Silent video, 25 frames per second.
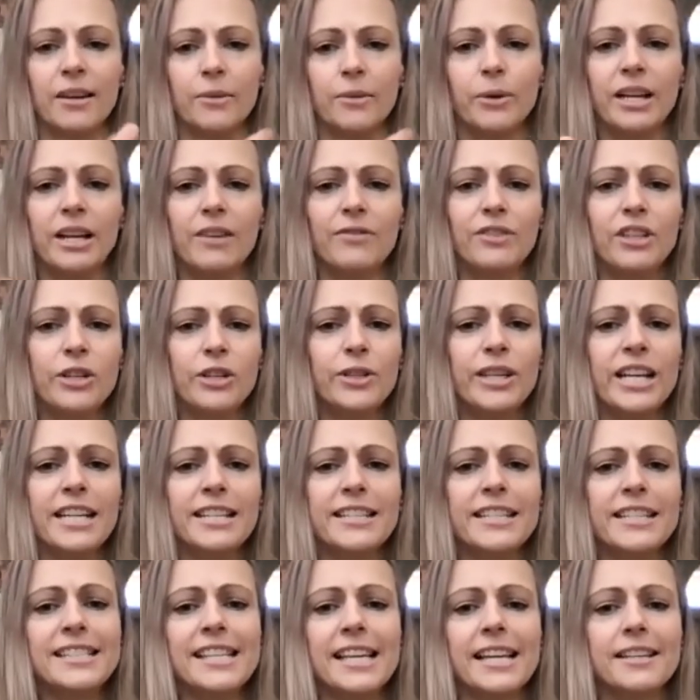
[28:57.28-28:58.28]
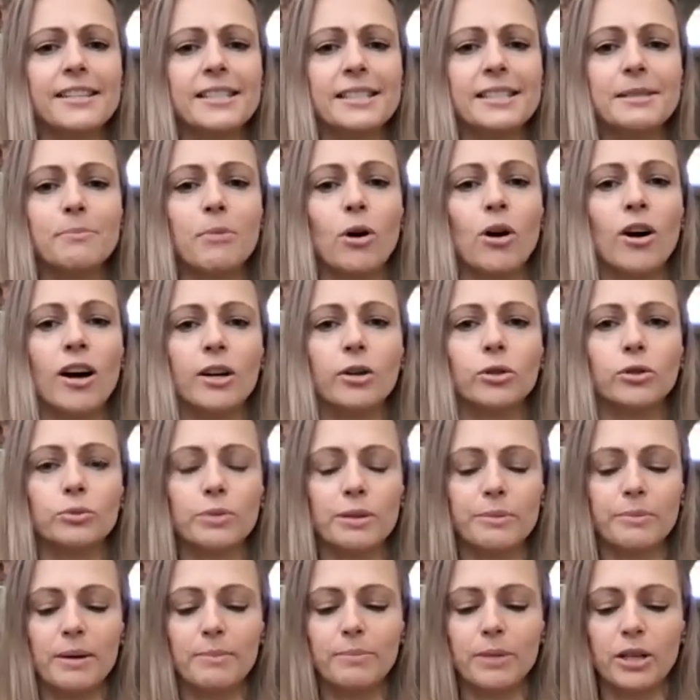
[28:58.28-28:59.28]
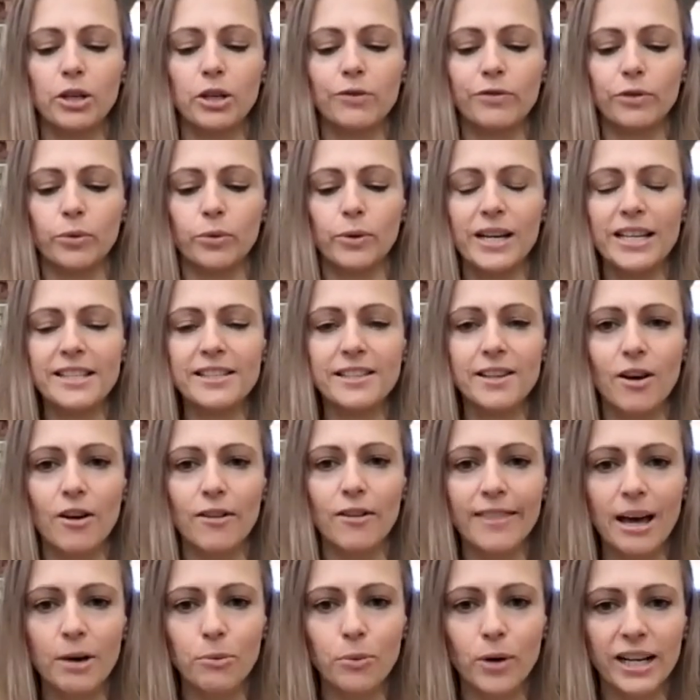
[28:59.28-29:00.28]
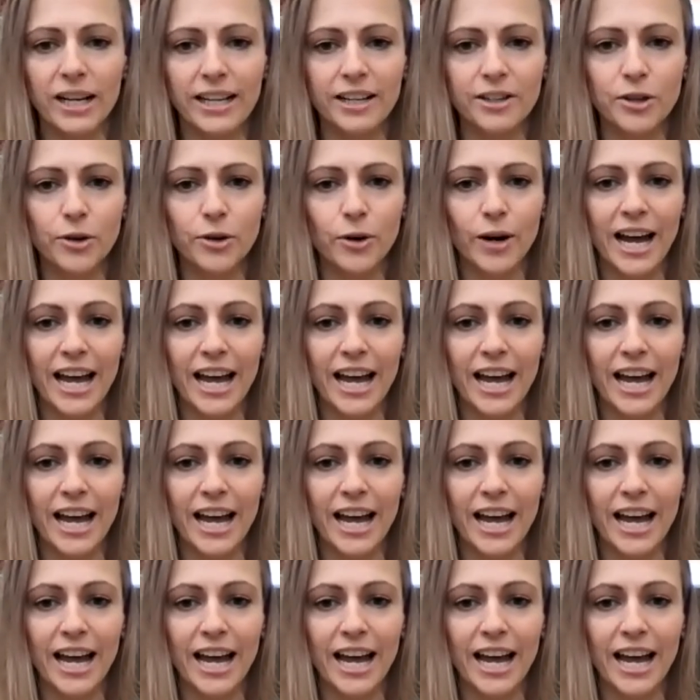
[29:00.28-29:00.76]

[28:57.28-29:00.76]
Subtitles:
to see a smile, remember you've always got that one in your